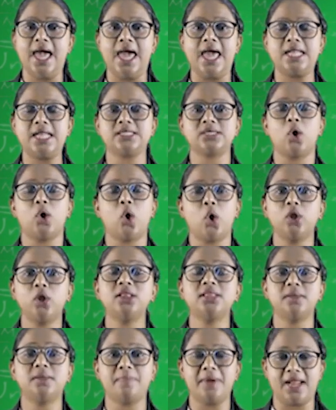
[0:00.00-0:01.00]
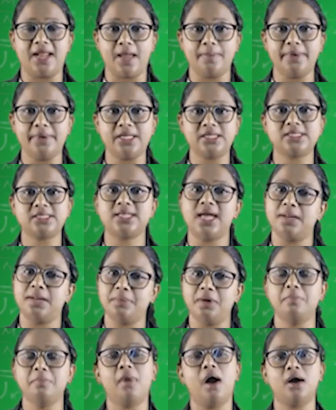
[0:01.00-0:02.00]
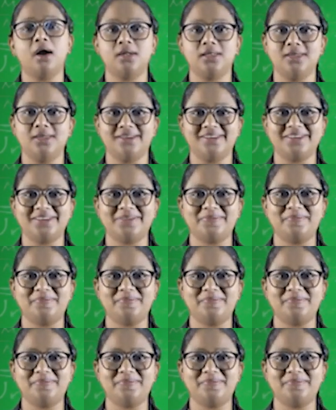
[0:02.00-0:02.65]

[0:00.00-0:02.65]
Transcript: and all the parameters had been marked there.